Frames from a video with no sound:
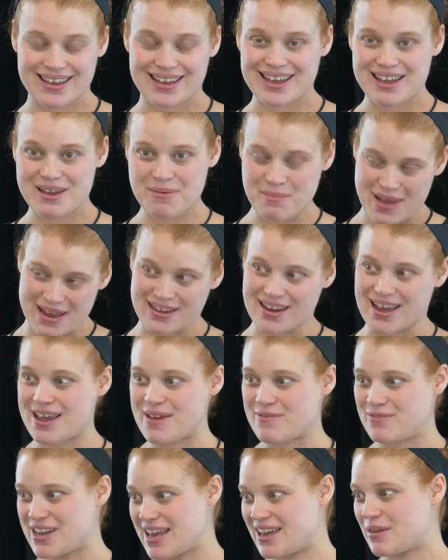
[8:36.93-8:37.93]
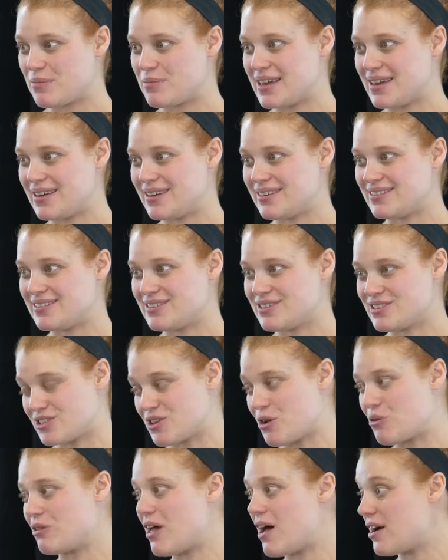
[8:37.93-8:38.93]
it might not have taken me
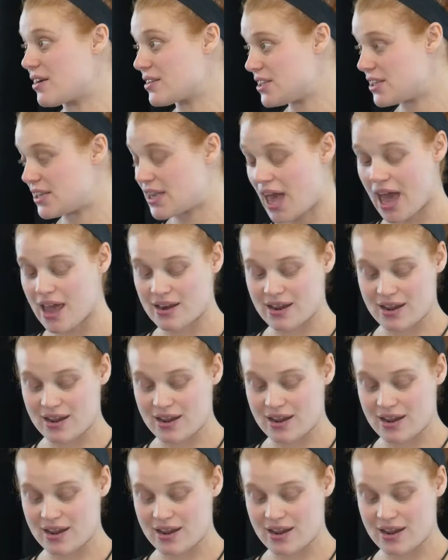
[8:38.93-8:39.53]
so long to get